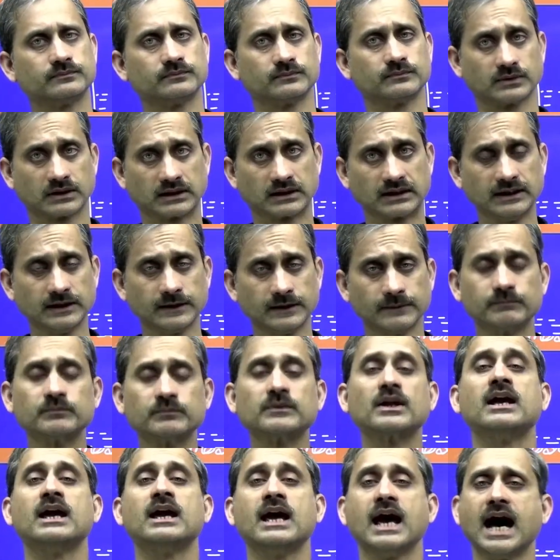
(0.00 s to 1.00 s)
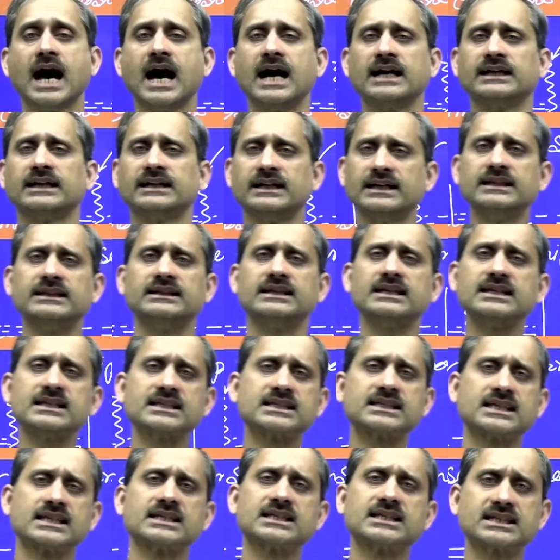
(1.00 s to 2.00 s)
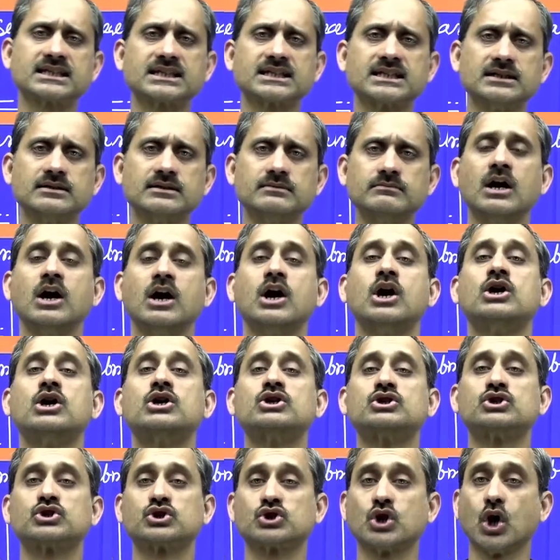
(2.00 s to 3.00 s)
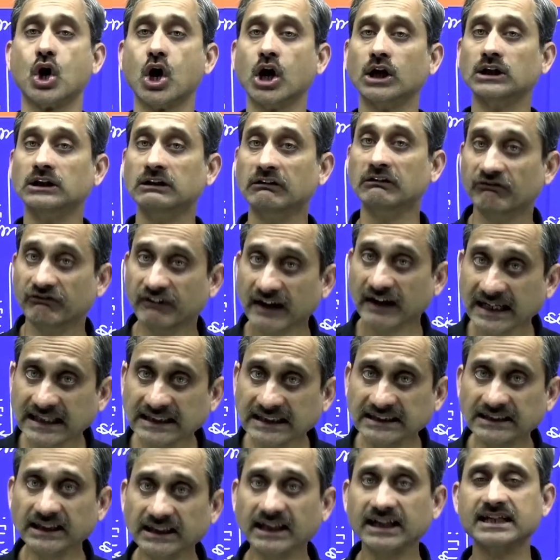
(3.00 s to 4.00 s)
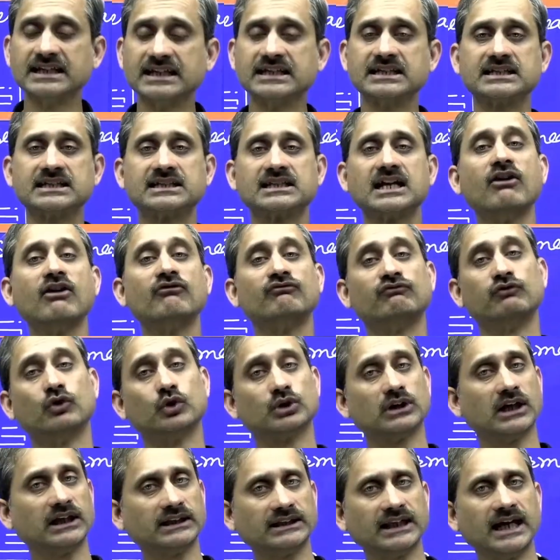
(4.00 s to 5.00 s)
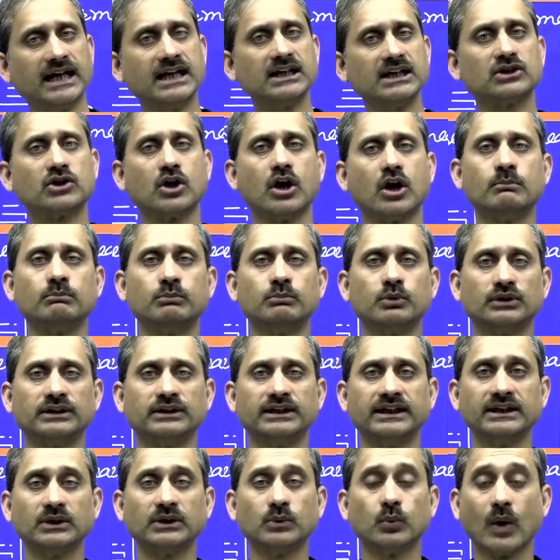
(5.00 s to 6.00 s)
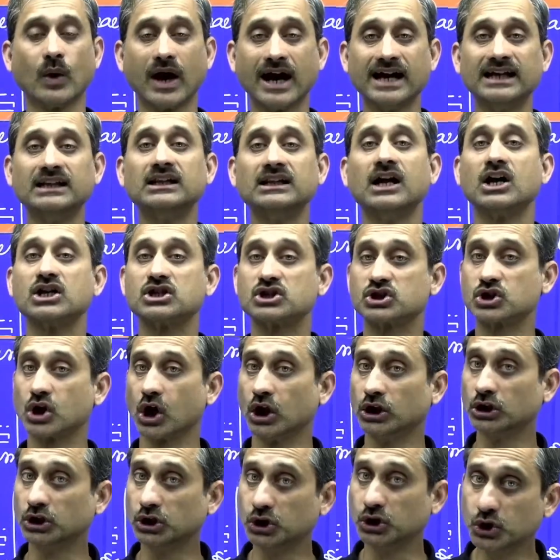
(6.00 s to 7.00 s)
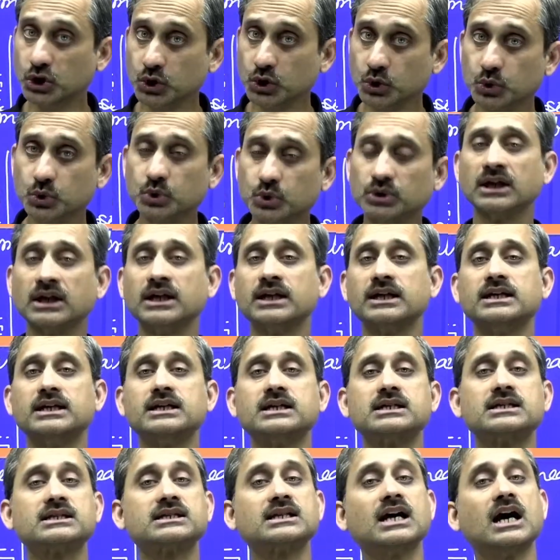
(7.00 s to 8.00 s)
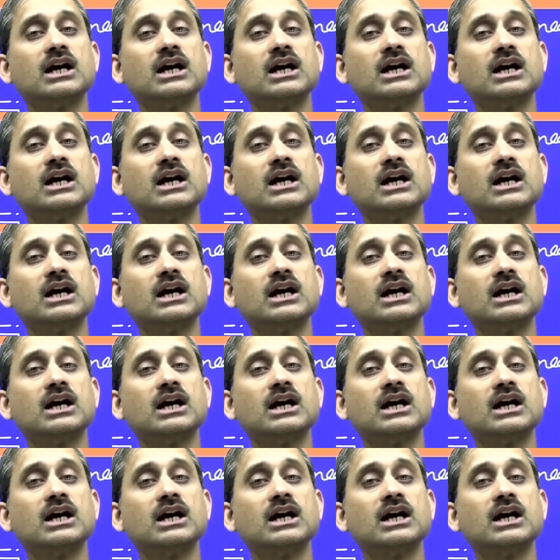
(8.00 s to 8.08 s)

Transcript: Clear? And in this system, solvent is the volatile component while solute is the